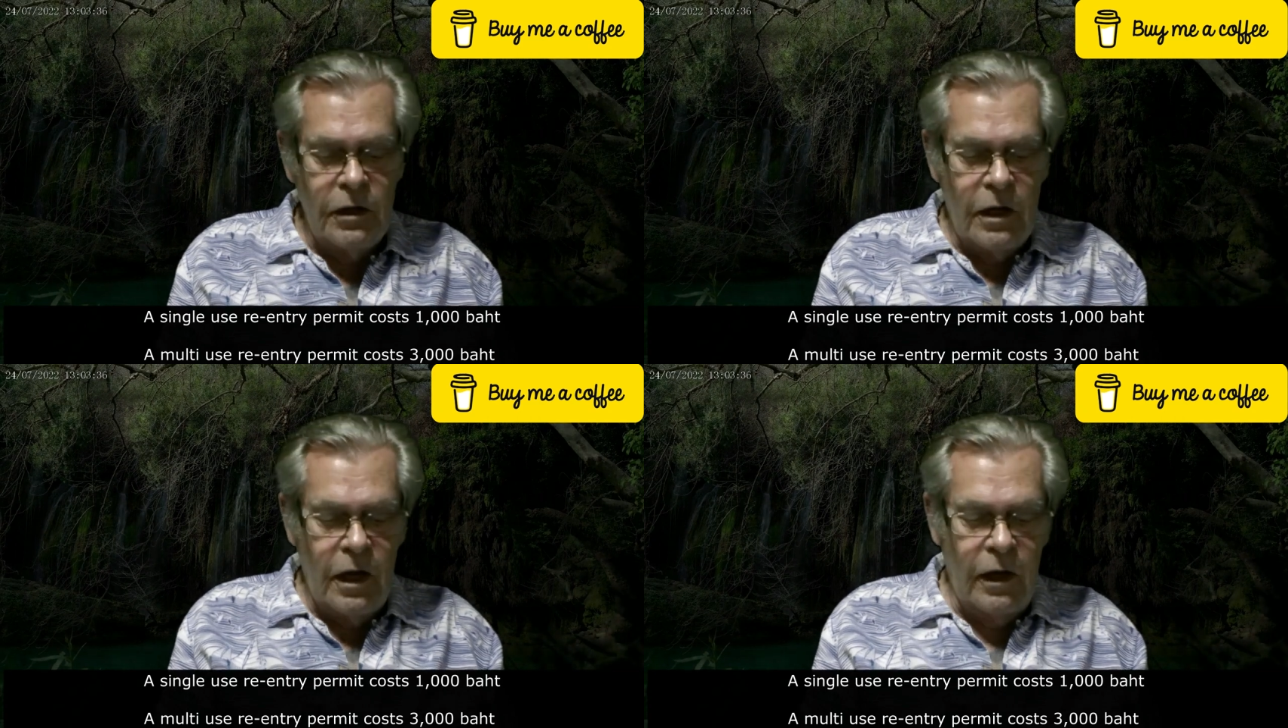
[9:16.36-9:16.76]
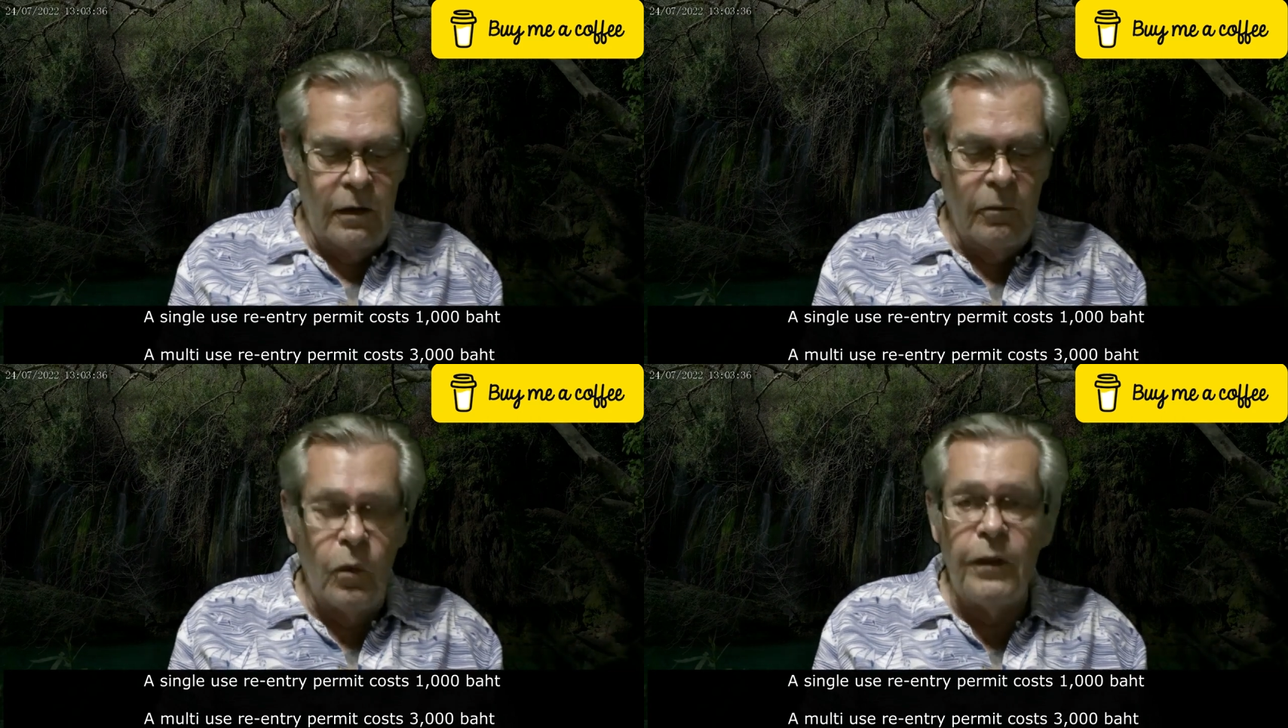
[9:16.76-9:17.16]

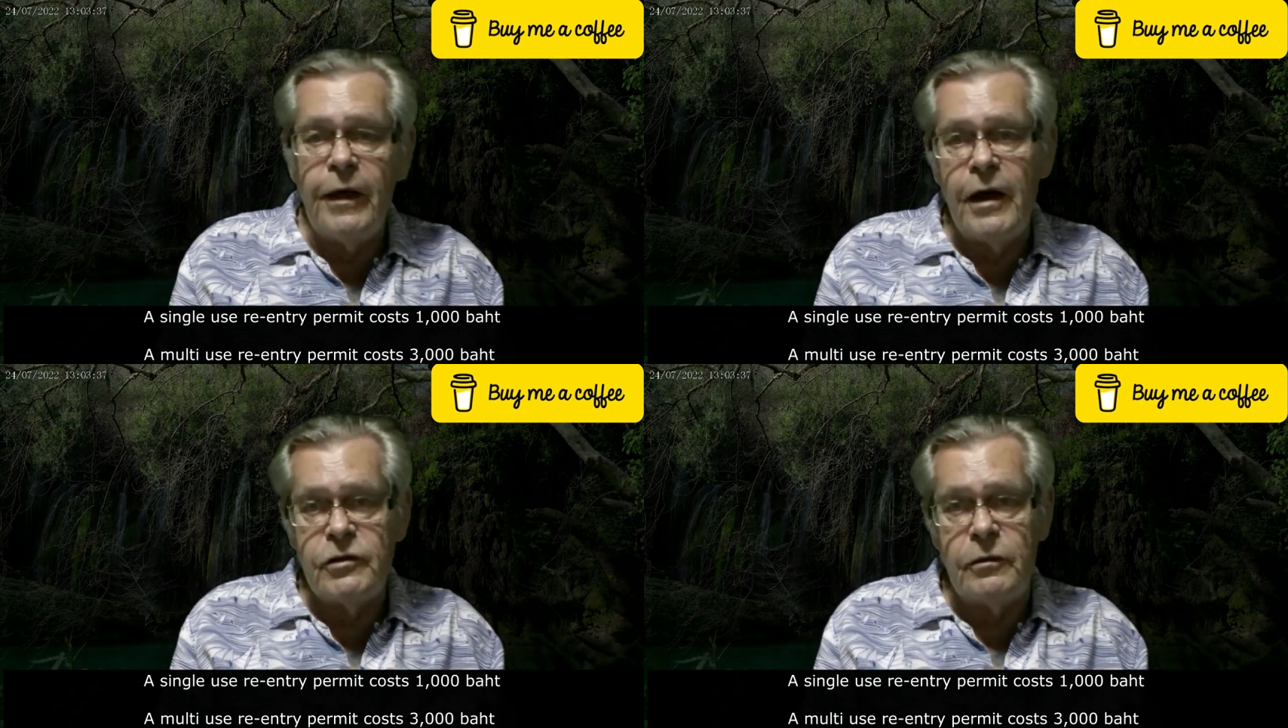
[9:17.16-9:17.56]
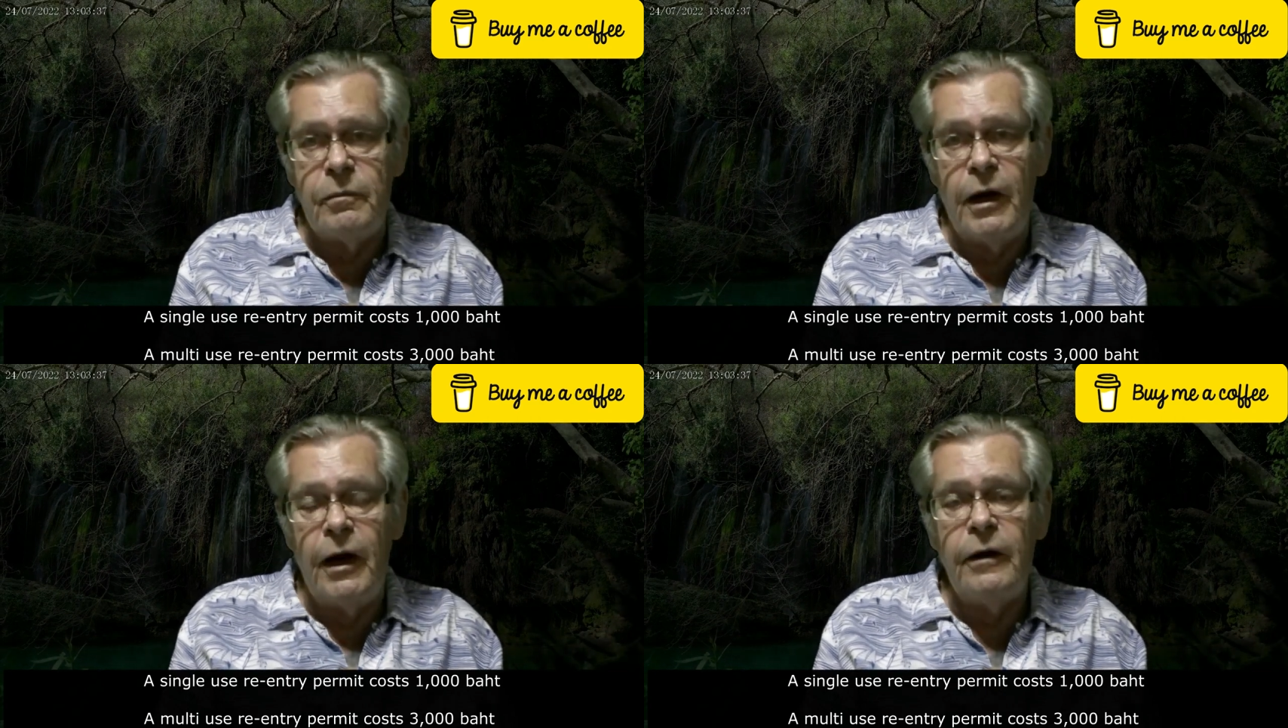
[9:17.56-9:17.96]
1,000
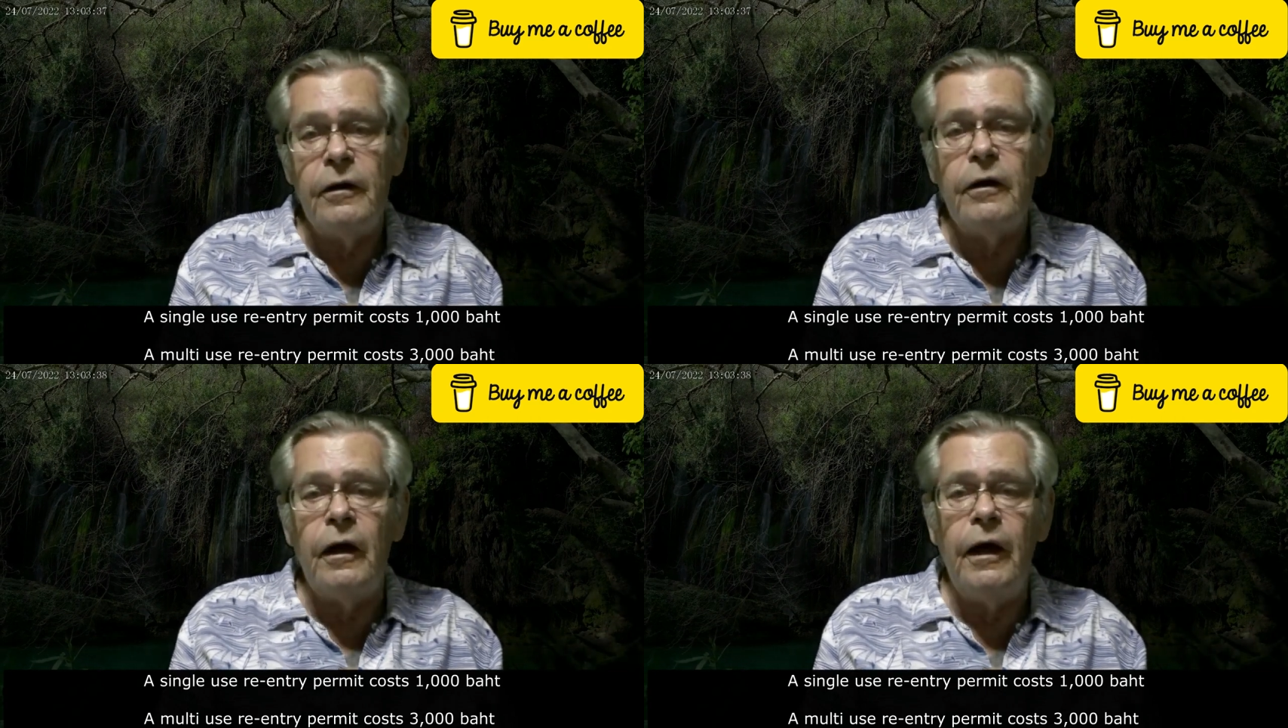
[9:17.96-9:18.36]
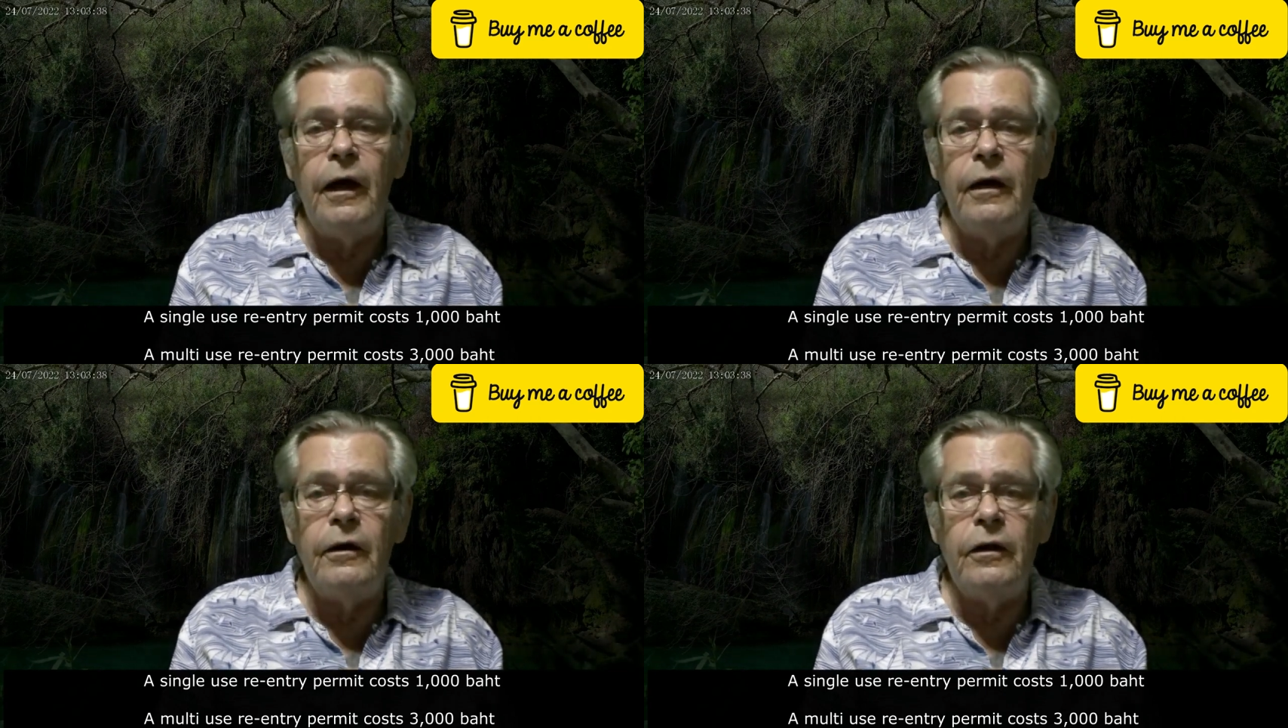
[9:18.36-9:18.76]
baht,
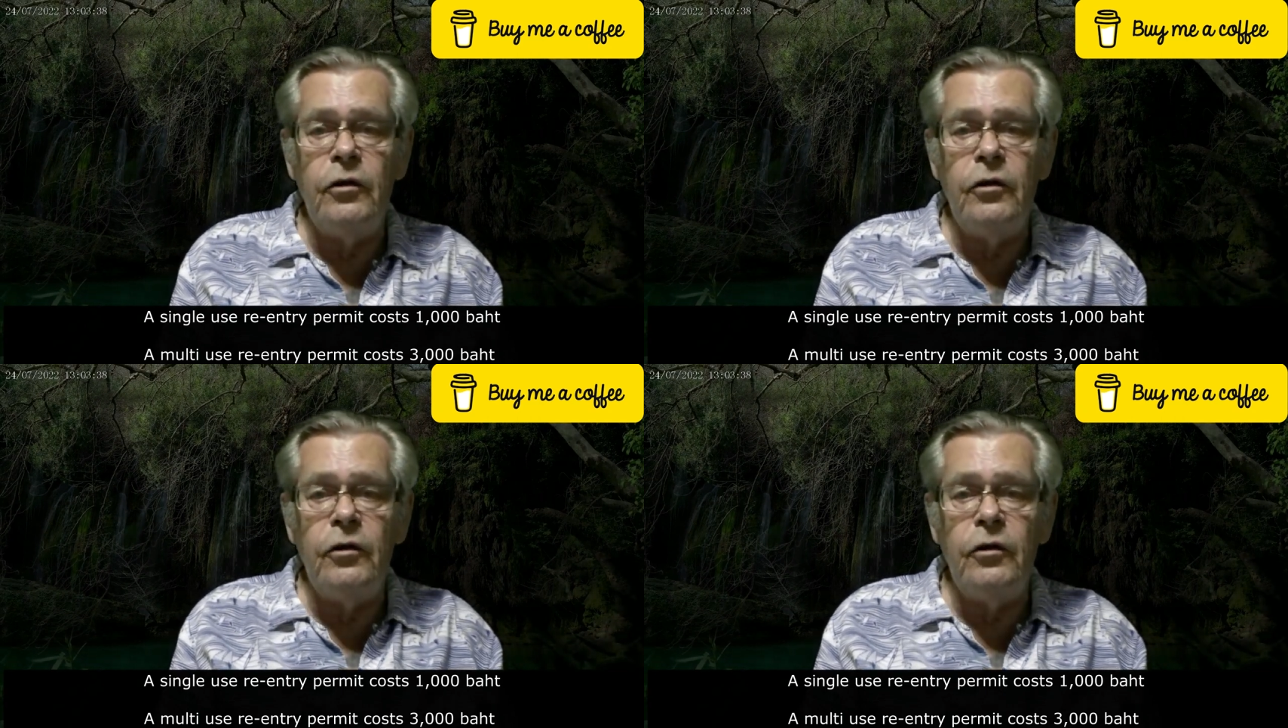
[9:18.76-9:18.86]
and